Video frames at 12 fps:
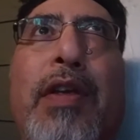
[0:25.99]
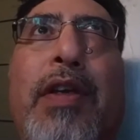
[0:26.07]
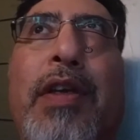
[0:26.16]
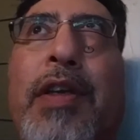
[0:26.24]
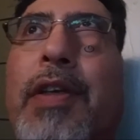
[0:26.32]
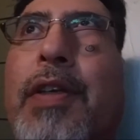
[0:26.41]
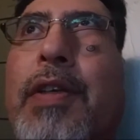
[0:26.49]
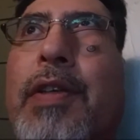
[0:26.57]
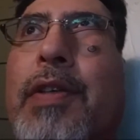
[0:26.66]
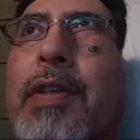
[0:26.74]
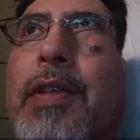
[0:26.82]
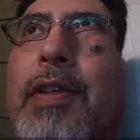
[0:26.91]

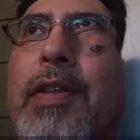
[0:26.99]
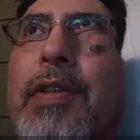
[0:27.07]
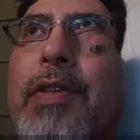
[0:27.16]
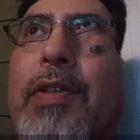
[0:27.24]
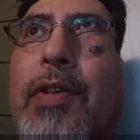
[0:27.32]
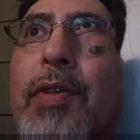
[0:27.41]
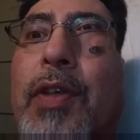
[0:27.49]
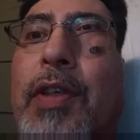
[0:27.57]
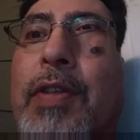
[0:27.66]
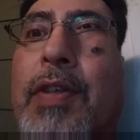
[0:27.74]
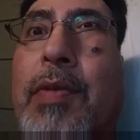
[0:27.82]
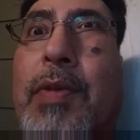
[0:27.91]
And uh, so you
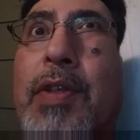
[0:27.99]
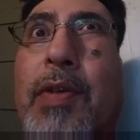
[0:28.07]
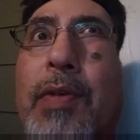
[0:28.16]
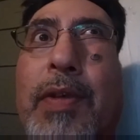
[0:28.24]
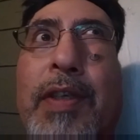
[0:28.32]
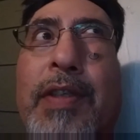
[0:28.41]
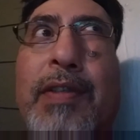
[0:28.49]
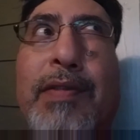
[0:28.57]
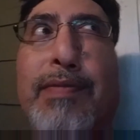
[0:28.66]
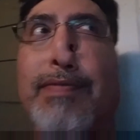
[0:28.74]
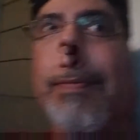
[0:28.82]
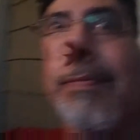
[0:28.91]
can see what's going on.